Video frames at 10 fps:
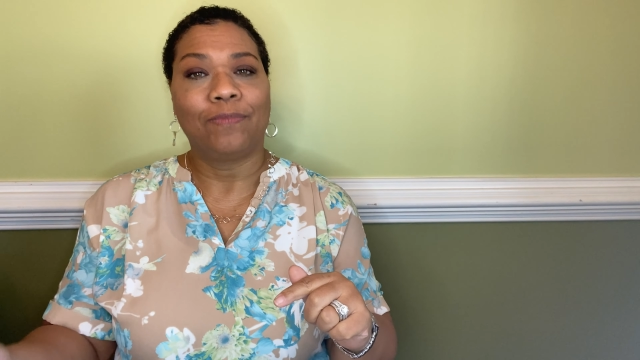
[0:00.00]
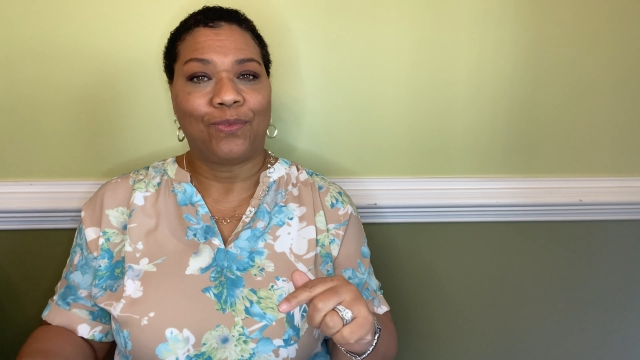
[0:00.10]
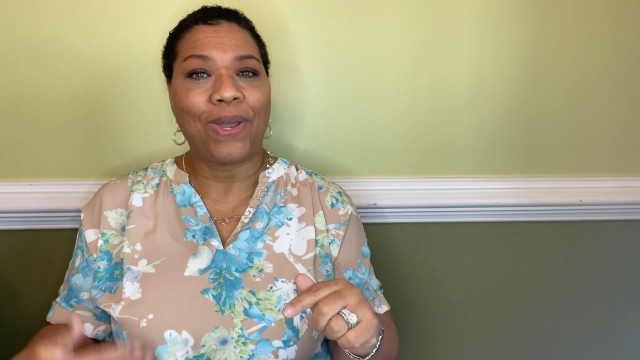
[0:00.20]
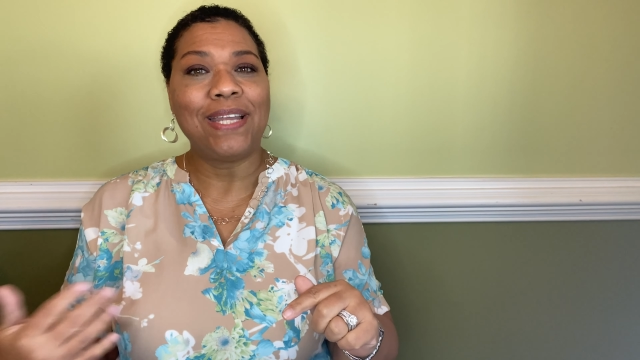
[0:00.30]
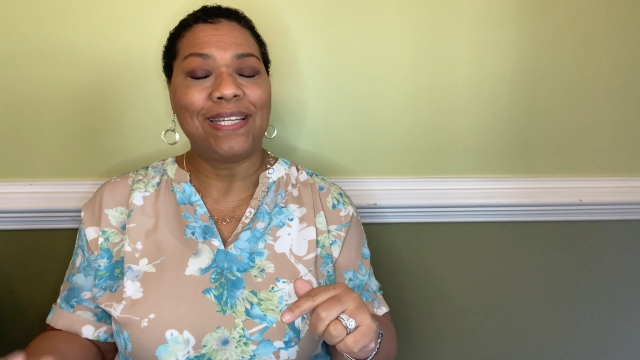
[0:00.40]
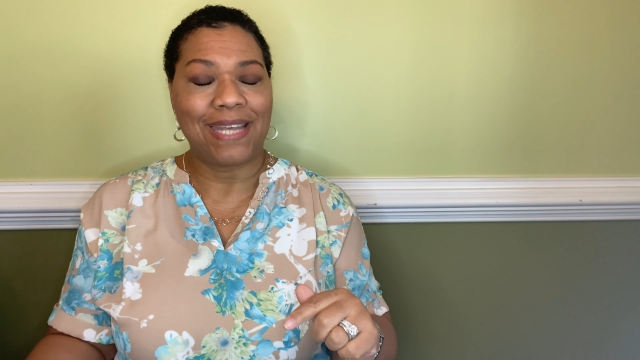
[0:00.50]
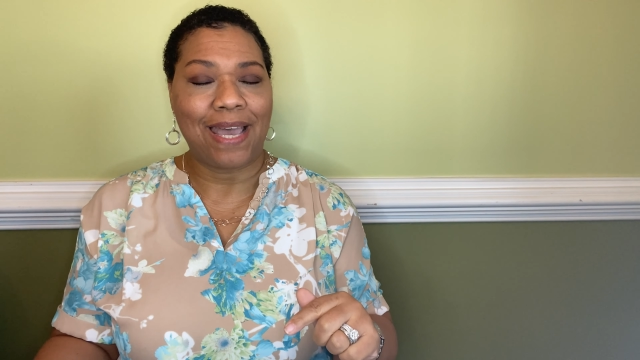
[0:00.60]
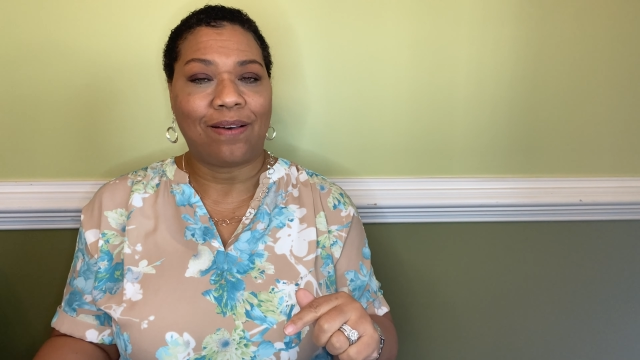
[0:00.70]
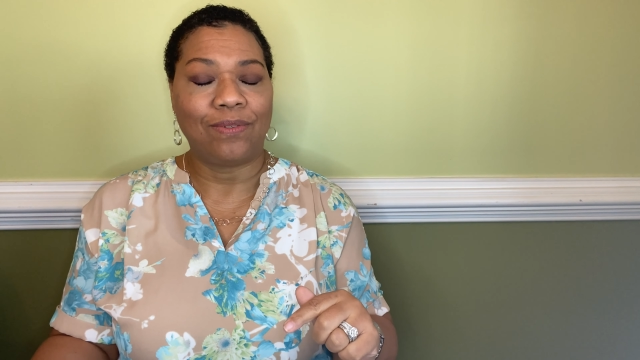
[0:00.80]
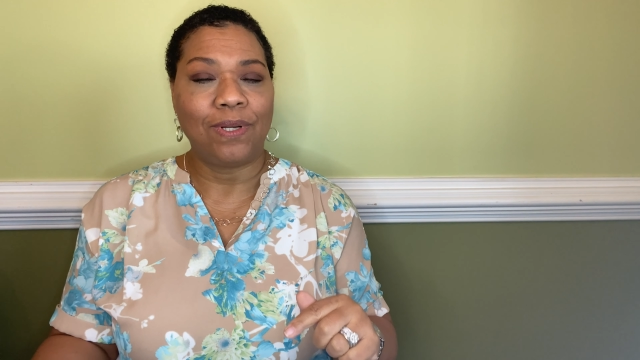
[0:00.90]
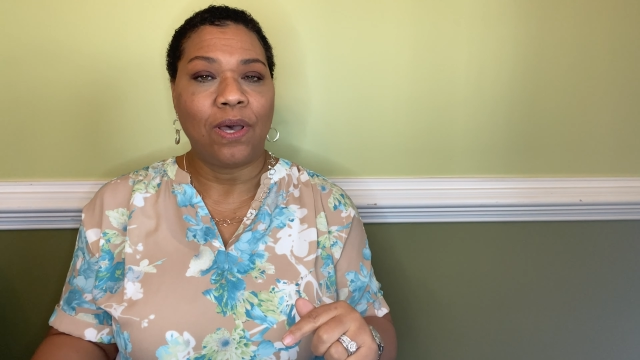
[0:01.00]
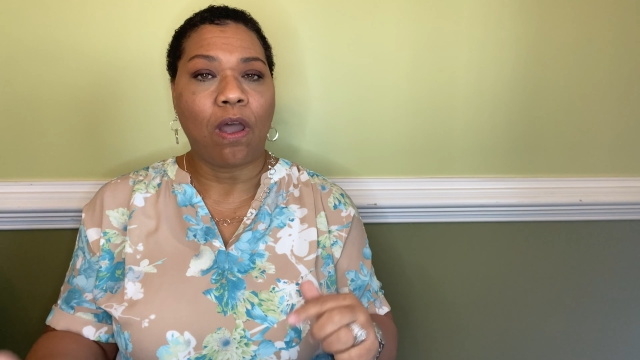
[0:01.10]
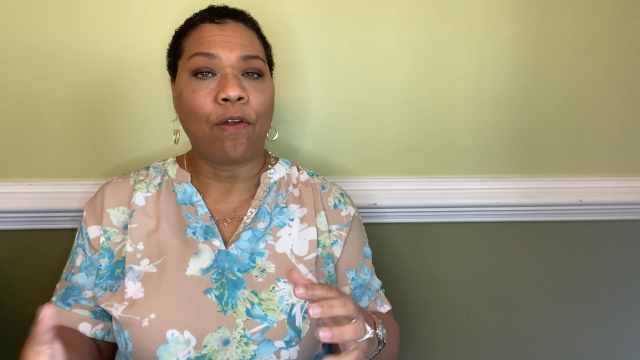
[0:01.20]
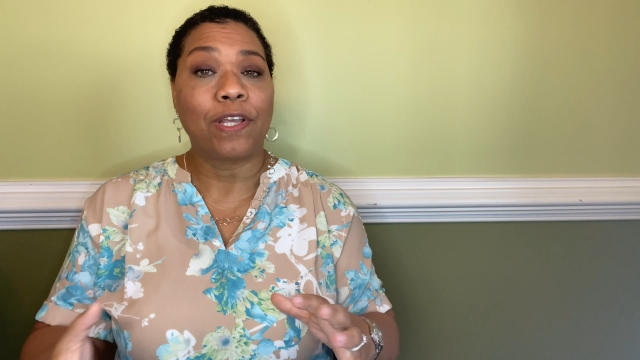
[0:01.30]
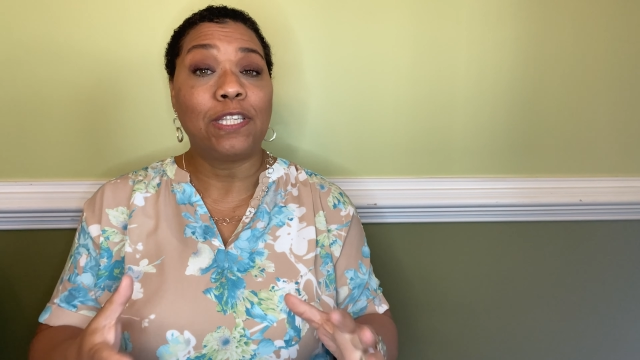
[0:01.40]
write down
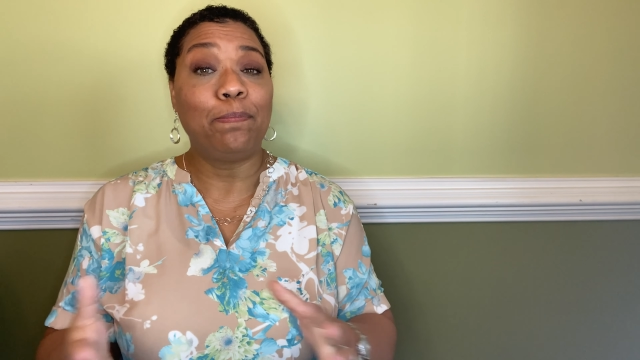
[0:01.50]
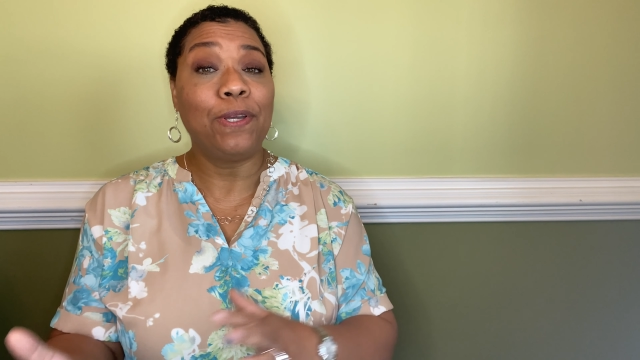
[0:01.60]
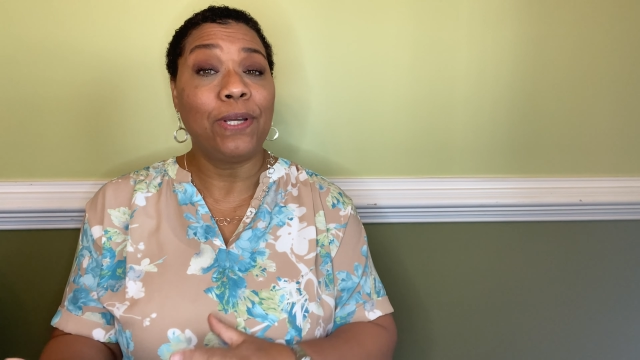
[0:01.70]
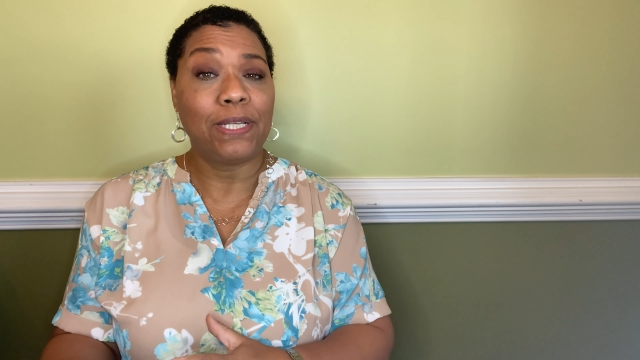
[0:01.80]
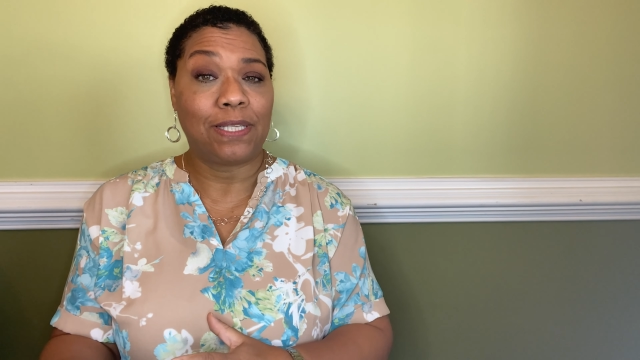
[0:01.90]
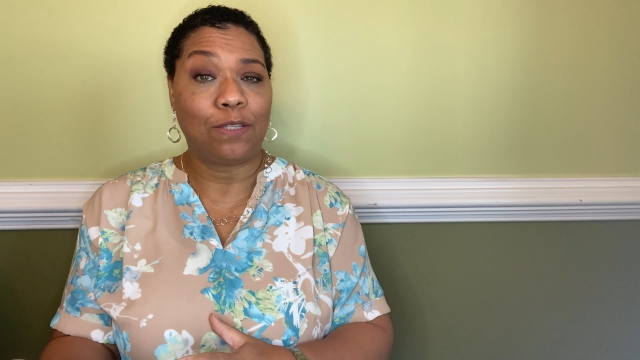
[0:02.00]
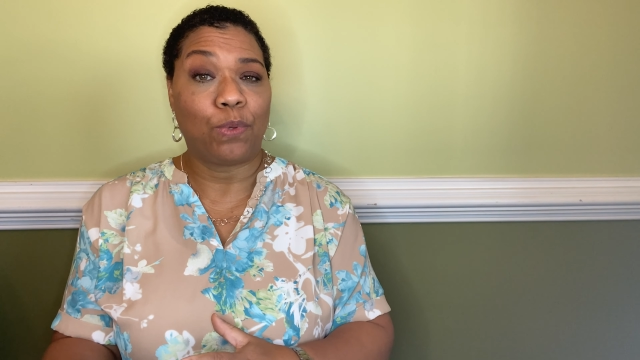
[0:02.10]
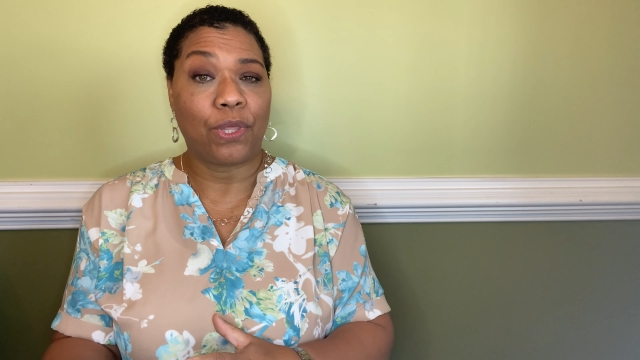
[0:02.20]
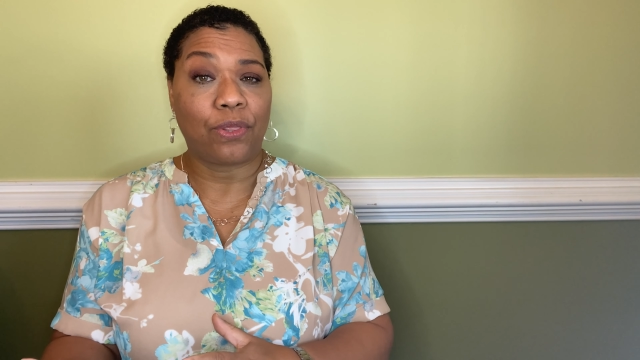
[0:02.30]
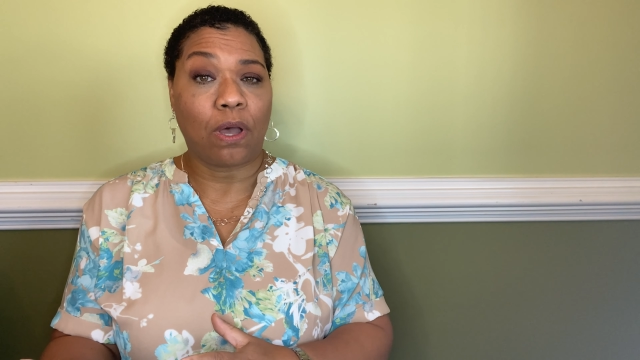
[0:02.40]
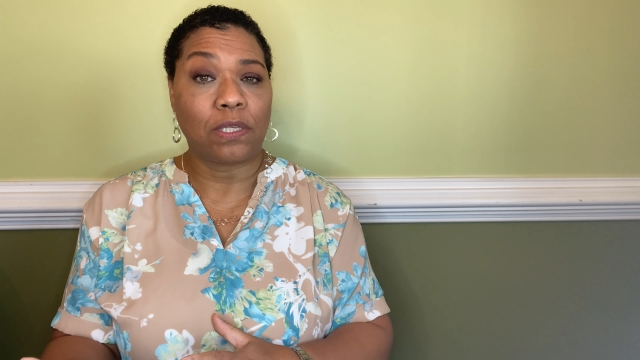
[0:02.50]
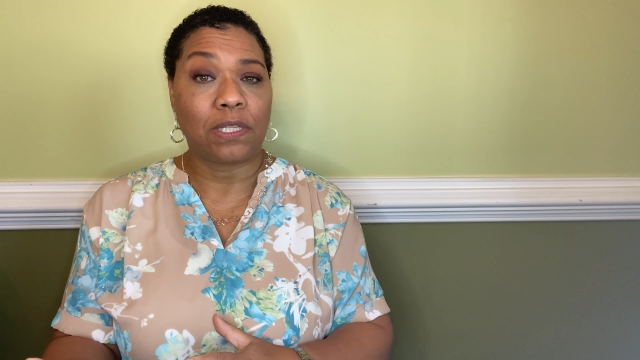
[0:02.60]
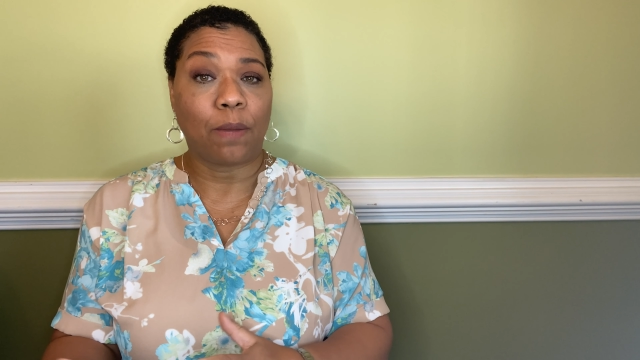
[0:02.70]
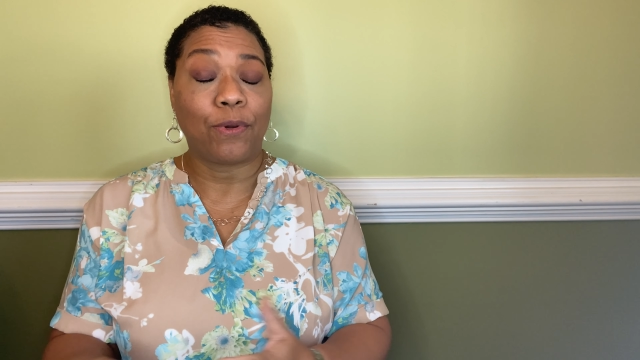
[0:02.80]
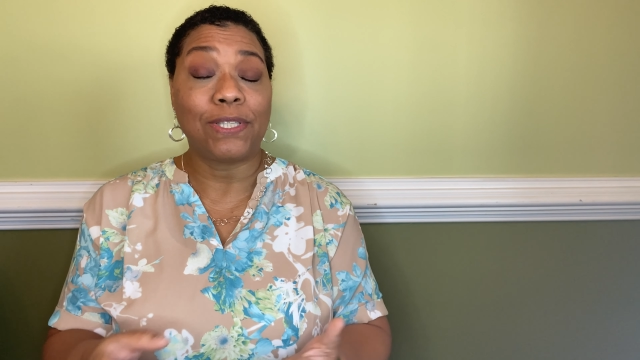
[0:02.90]
our experiences with the thought
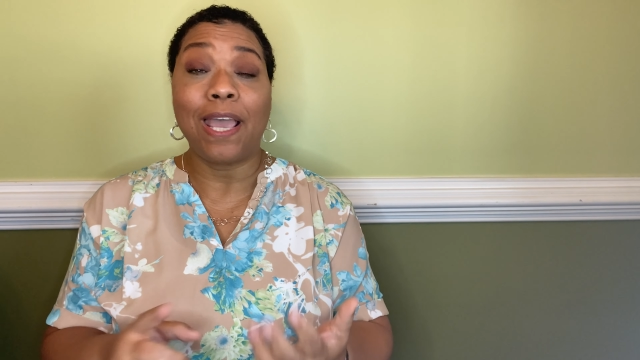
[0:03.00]
stoppers.